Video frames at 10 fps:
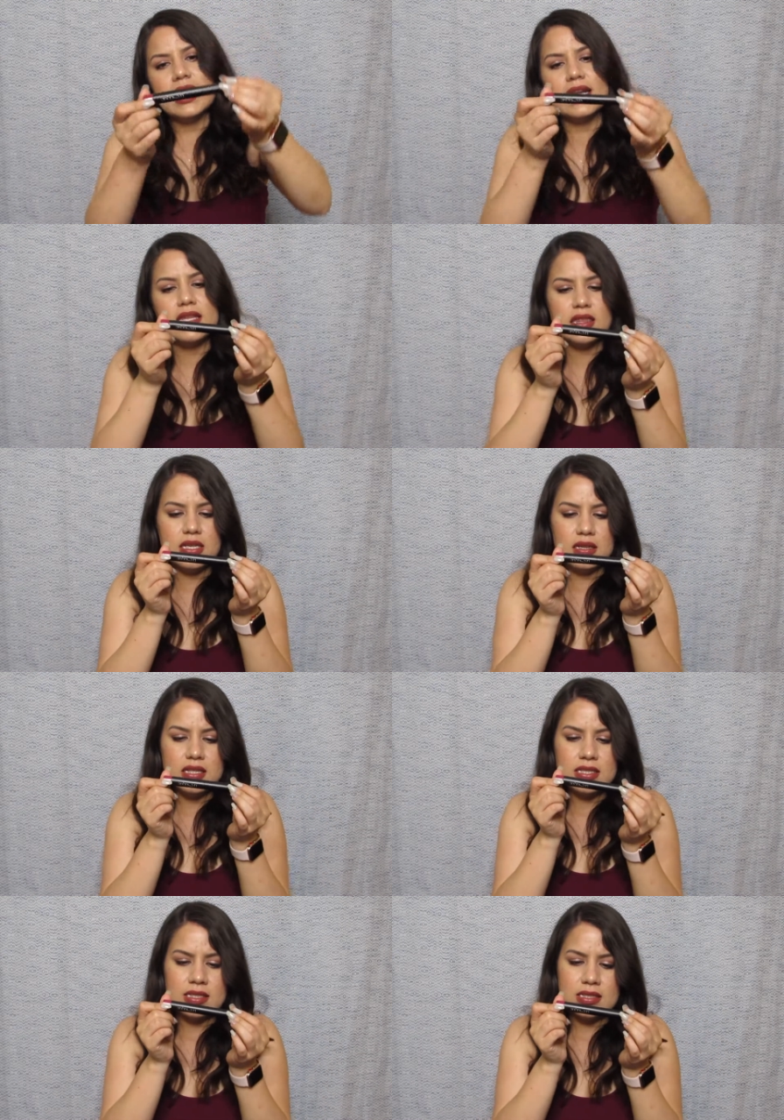And I think
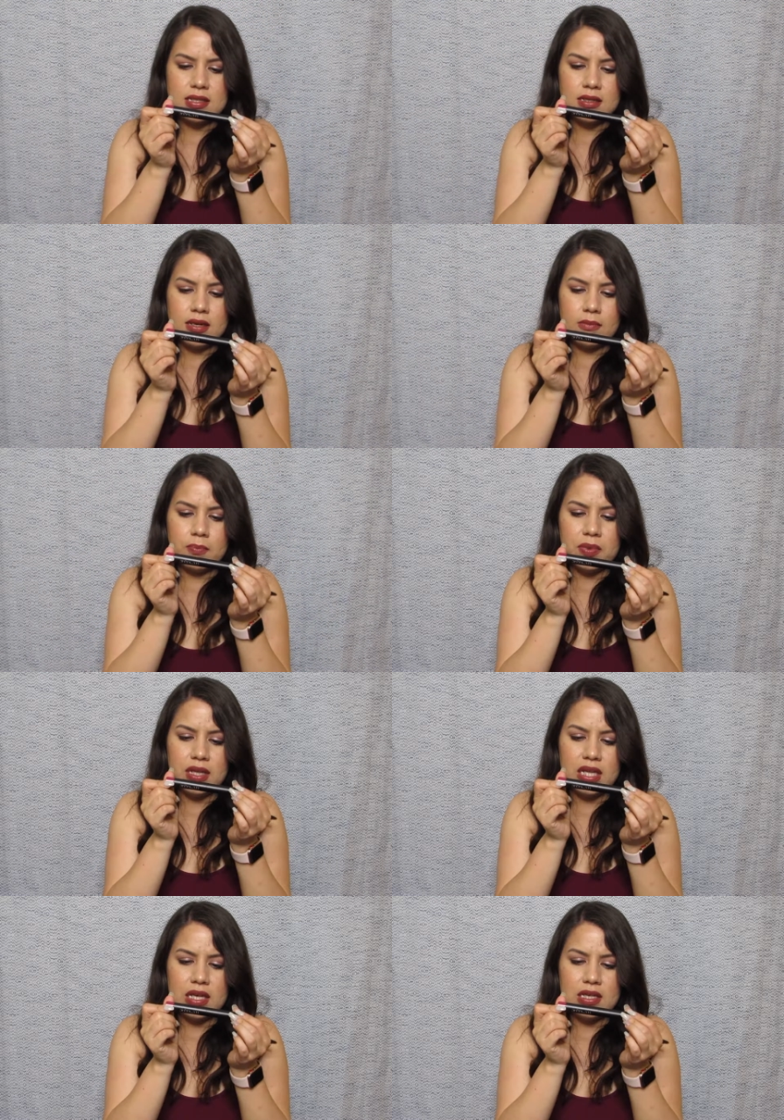this is in
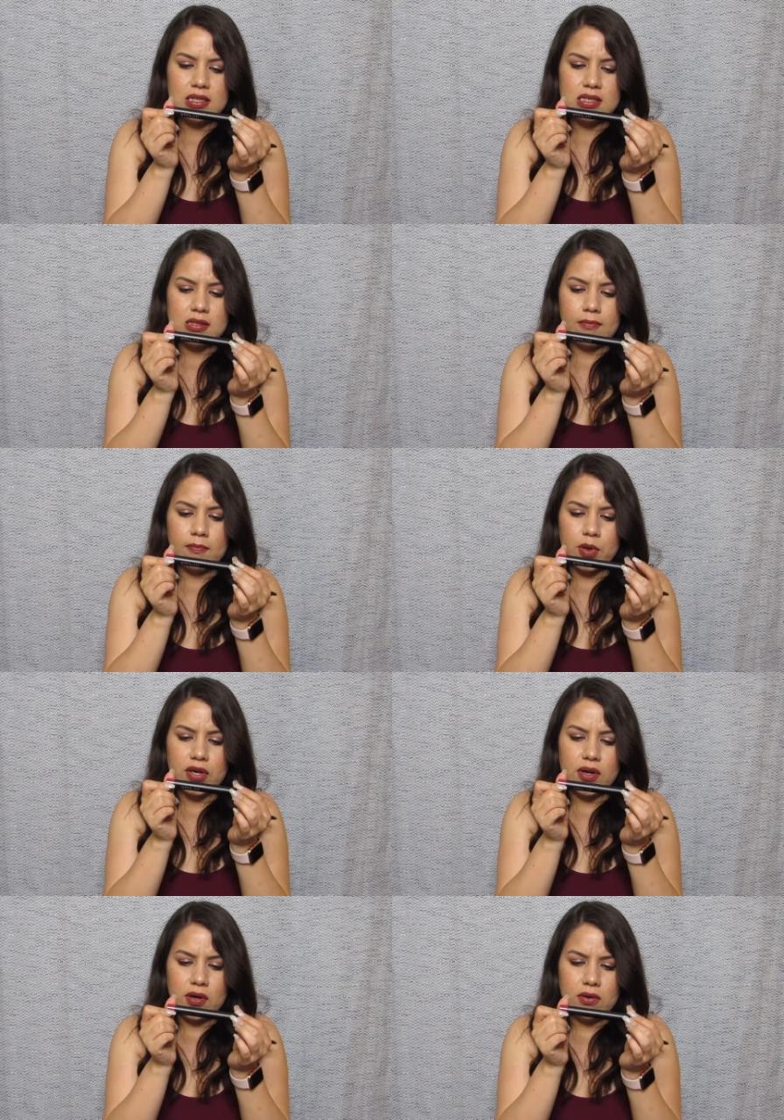Belize
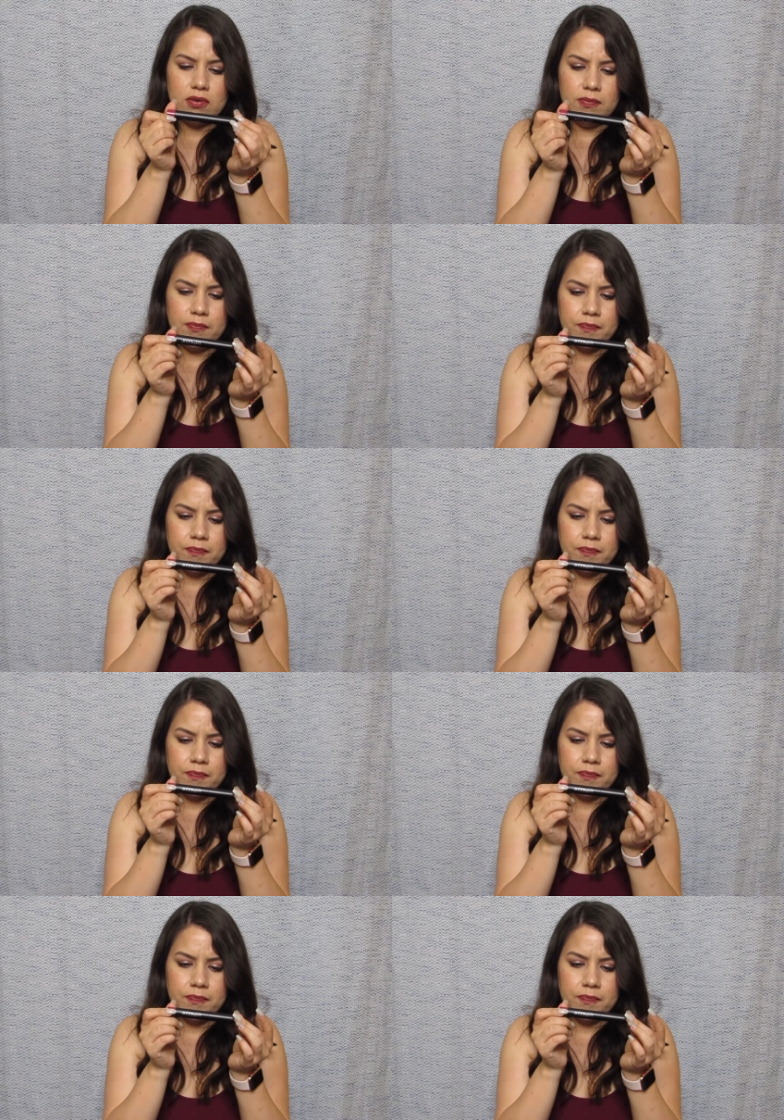Bordeaux.